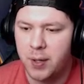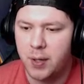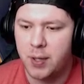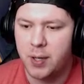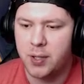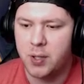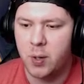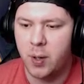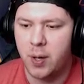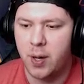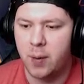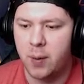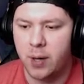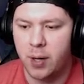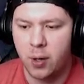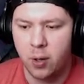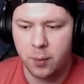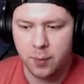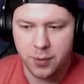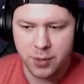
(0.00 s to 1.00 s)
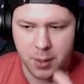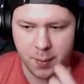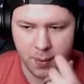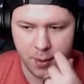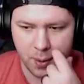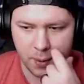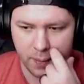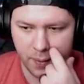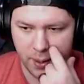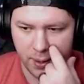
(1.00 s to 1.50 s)
Let's go ahead, we're gonna normal summon
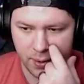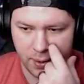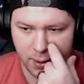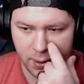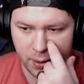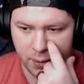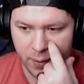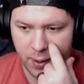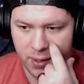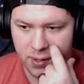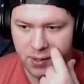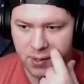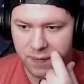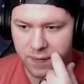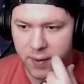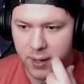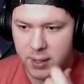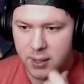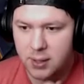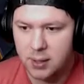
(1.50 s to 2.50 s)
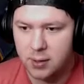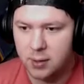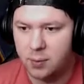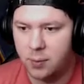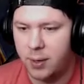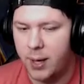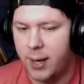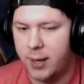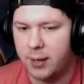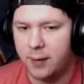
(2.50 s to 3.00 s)
our Raiden here. Raiden's effect
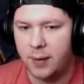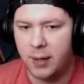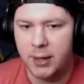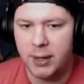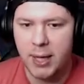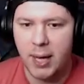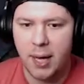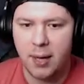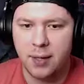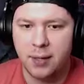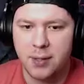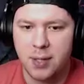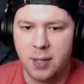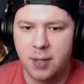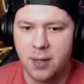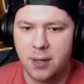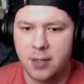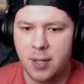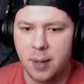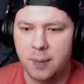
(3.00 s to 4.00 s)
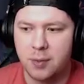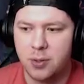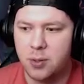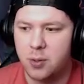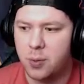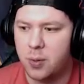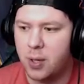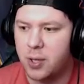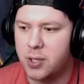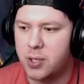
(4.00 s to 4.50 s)
will activate that, sending the top
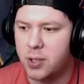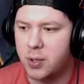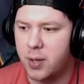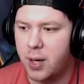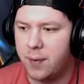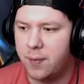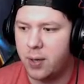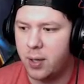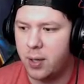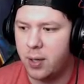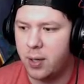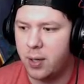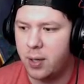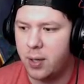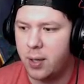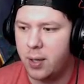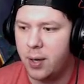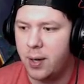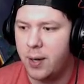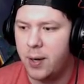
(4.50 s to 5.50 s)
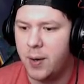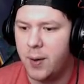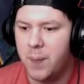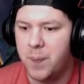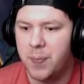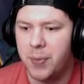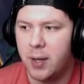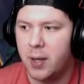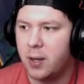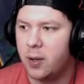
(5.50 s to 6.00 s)
two cards to the graveyard.
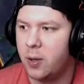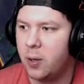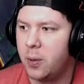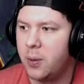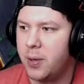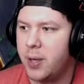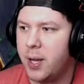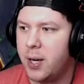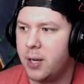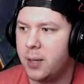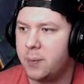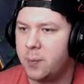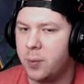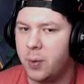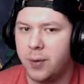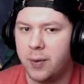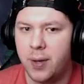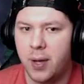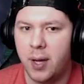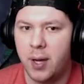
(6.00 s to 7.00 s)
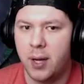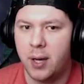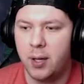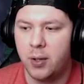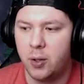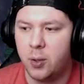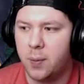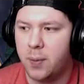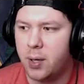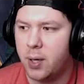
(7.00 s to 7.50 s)
Load that up with a
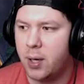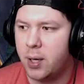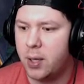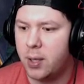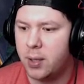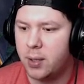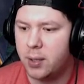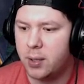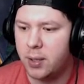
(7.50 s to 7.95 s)
Lumina.